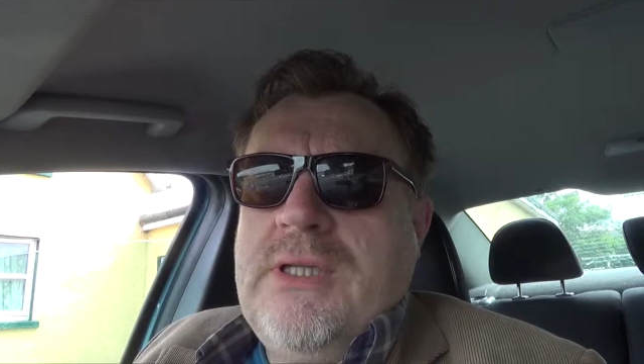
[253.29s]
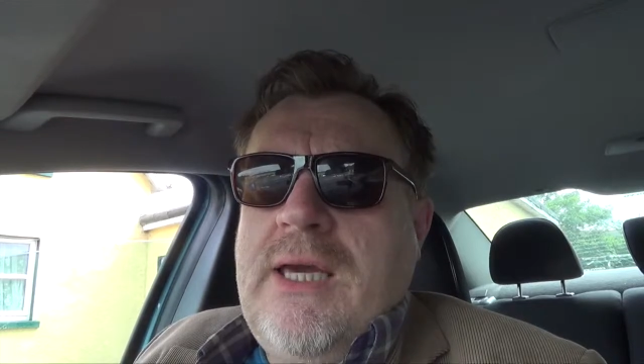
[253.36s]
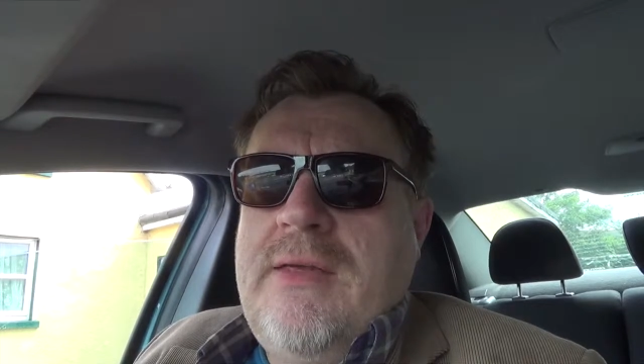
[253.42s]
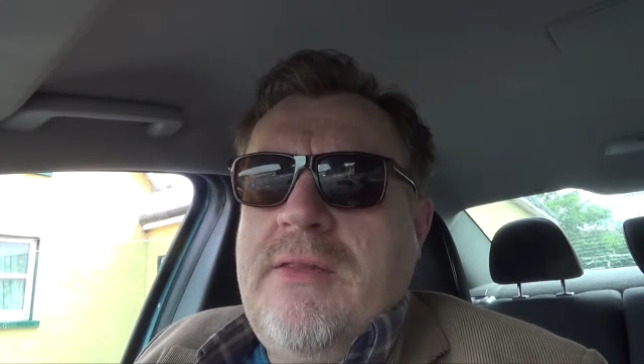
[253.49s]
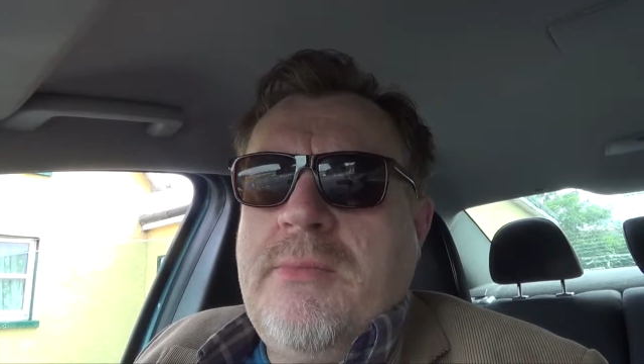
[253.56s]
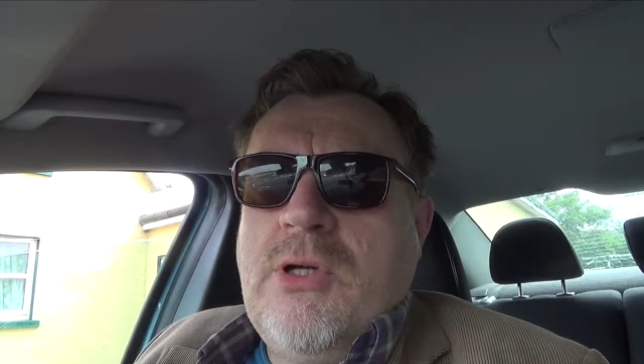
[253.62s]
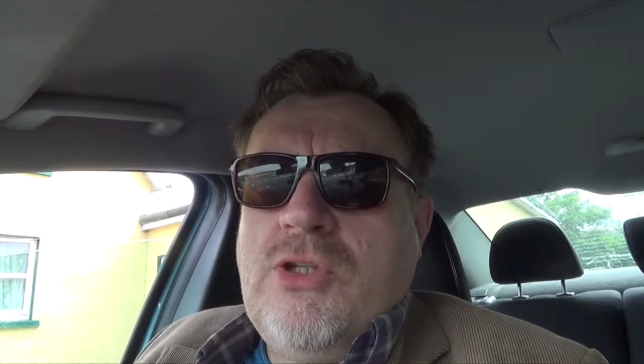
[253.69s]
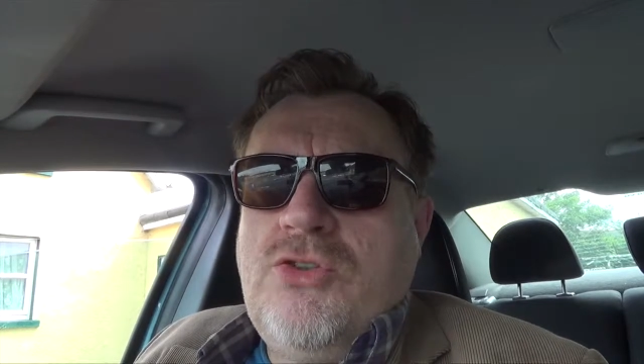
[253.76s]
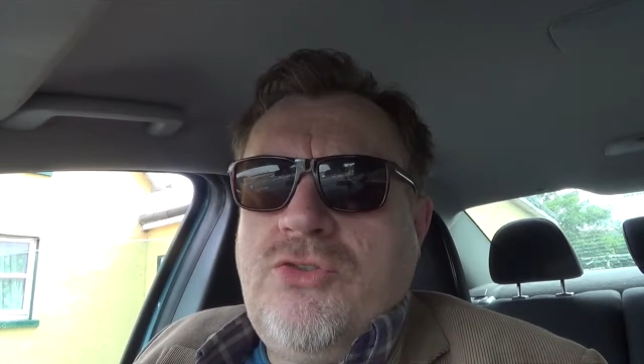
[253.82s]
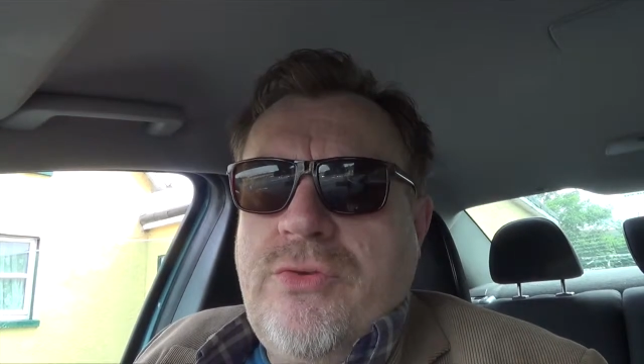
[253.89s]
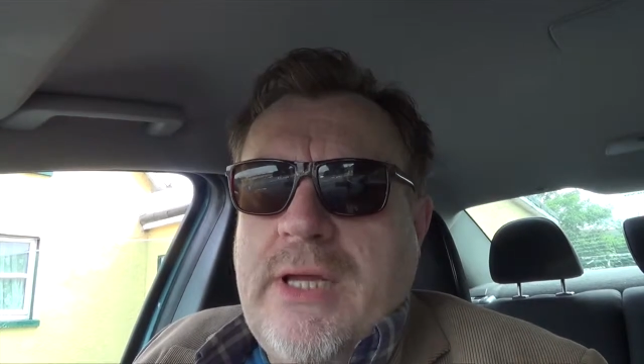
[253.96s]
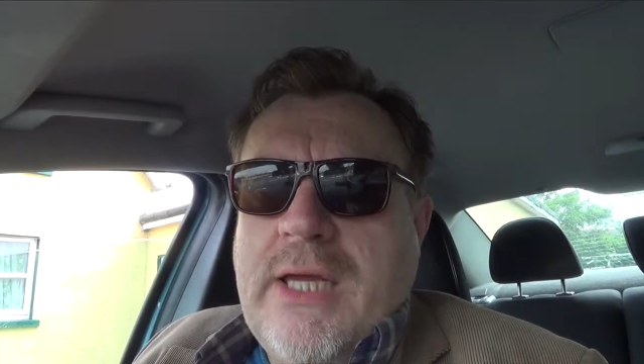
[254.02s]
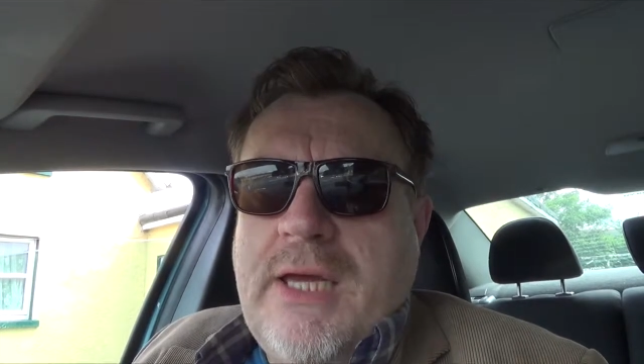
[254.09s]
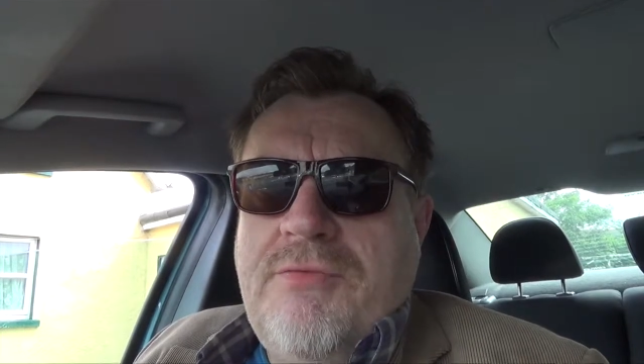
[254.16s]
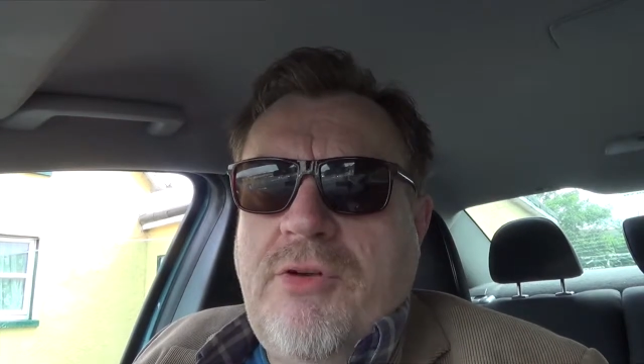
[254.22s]
keep them on
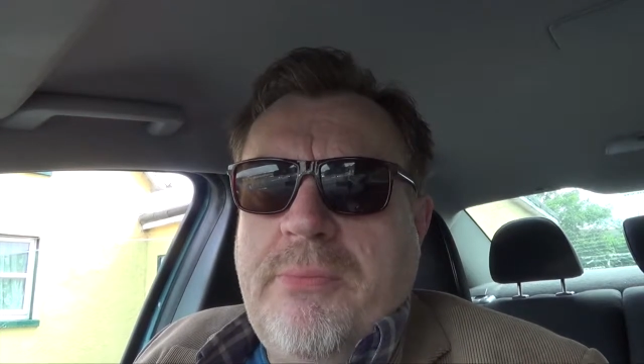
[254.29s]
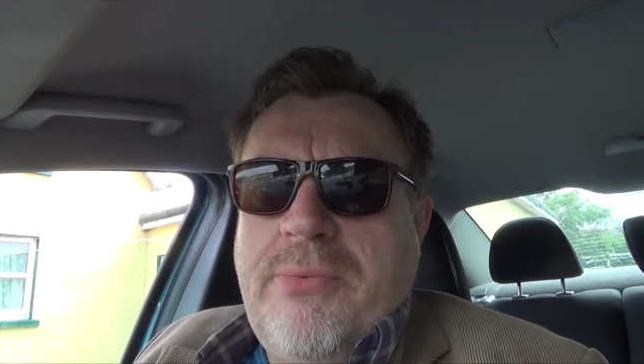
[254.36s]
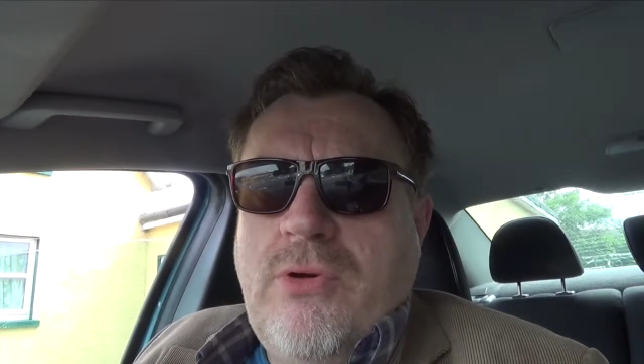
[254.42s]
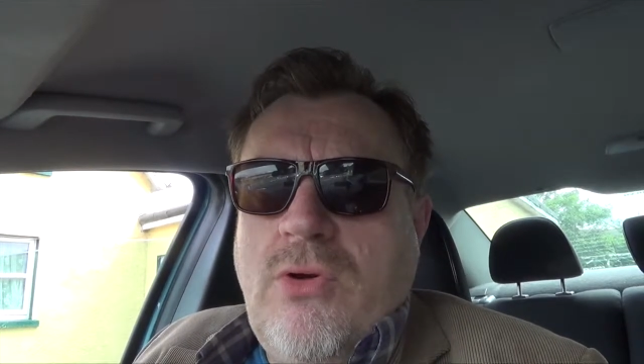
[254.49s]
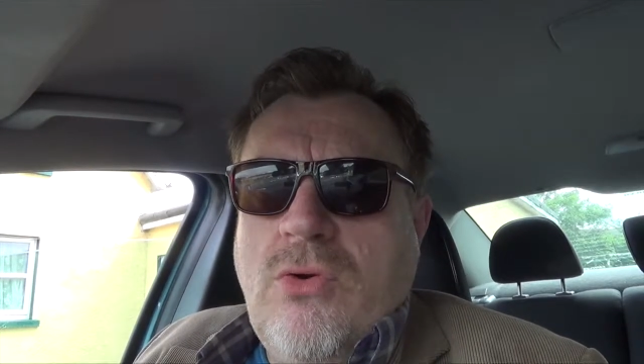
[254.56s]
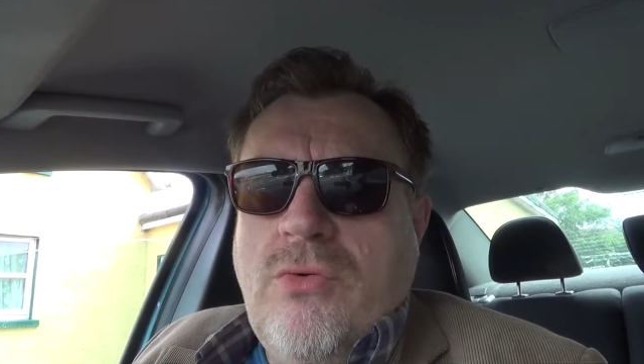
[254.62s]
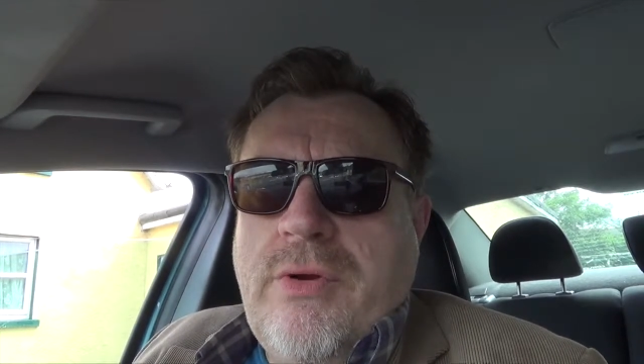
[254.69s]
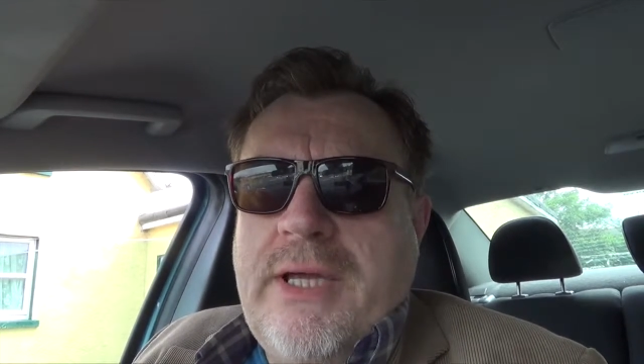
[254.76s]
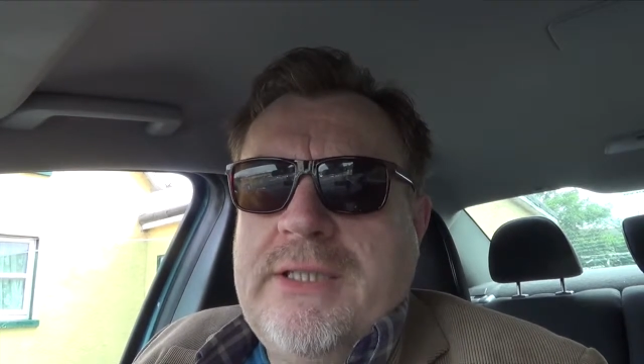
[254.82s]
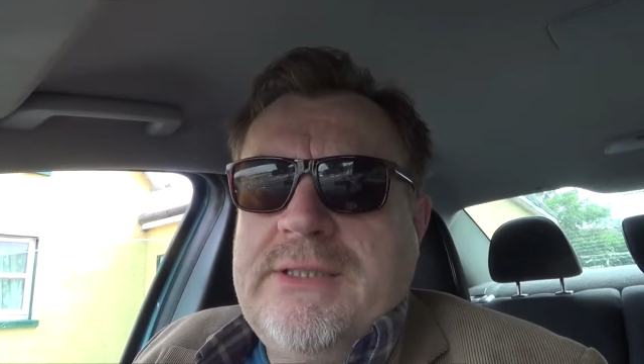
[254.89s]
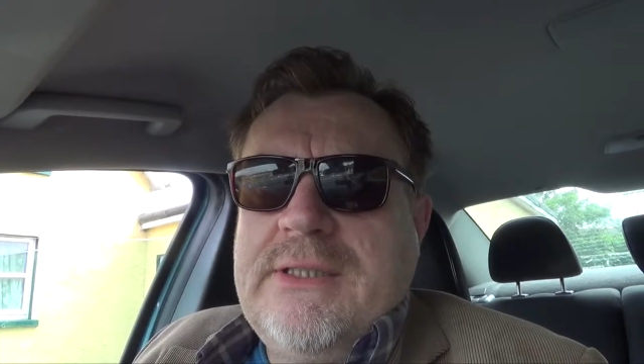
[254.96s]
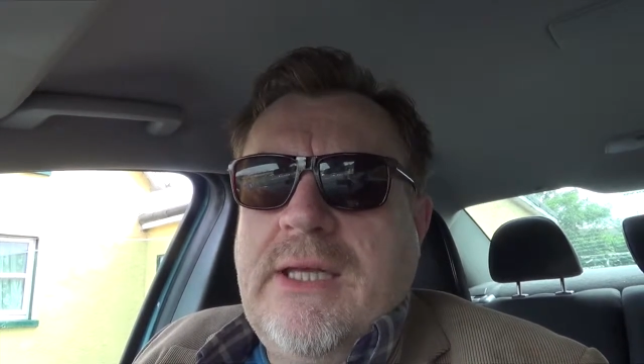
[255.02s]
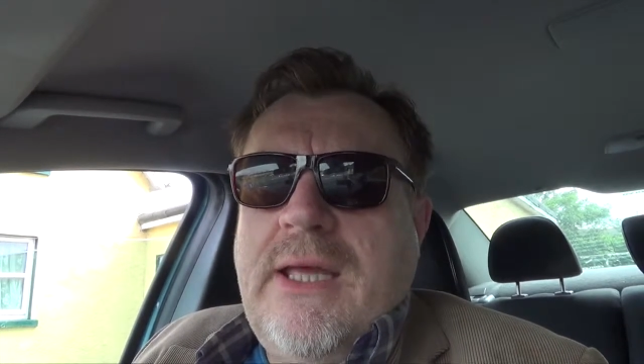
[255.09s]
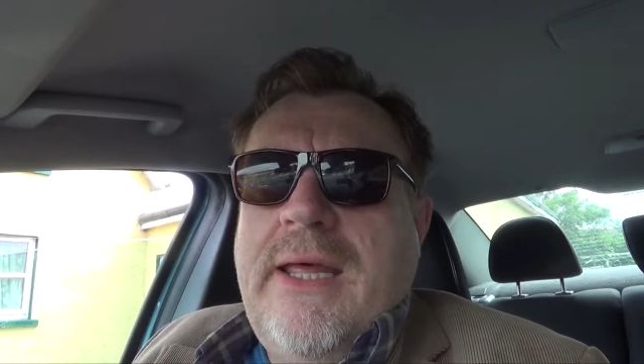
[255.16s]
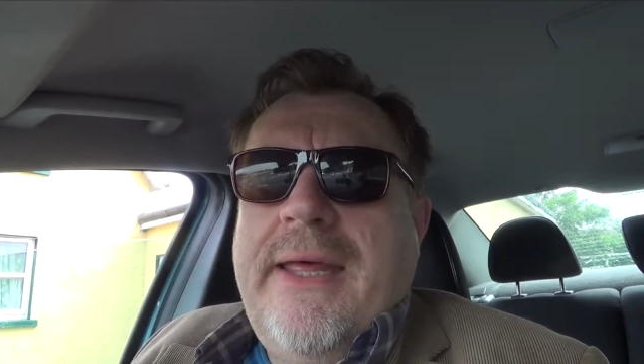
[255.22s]
track of your progress.